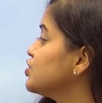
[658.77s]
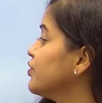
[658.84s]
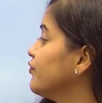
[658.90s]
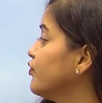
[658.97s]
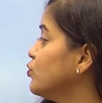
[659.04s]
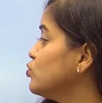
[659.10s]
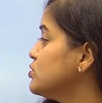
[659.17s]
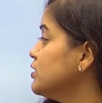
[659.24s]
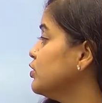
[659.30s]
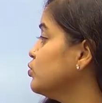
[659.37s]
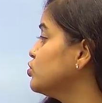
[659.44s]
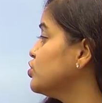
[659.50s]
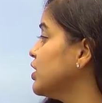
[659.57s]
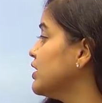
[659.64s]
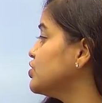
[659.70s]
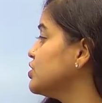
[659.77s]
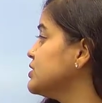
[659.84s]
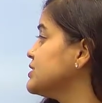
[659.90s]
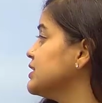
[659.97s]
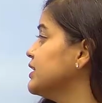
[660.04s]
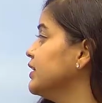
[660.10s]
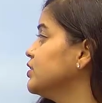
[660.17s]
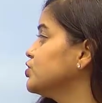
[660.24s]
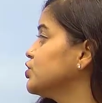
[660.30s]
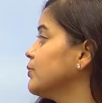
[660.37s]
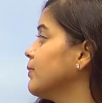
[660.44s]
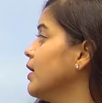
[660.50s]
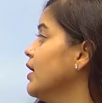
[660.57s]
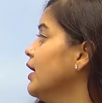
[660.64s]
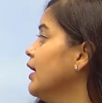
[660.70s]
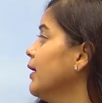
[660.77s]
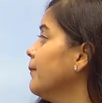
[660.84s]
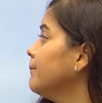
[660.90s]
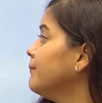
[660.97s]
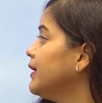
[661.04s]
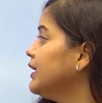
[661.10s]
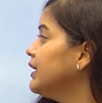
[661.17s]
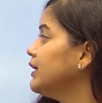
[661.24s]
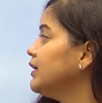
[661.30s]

refusal to change its leadership meaning